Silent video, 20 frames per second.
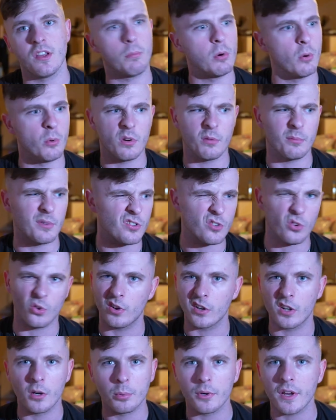I put one on my
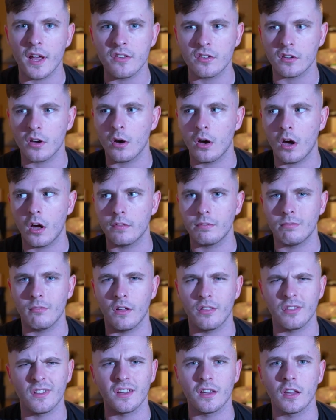story a couple of days ago,
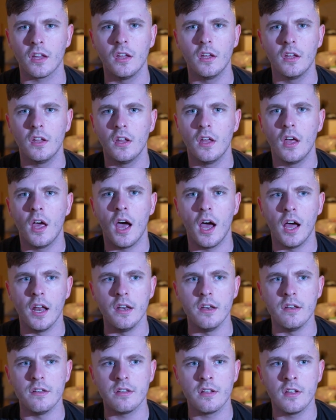I think,
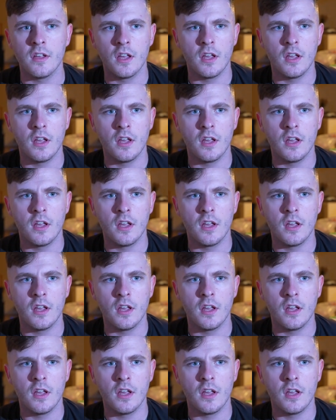and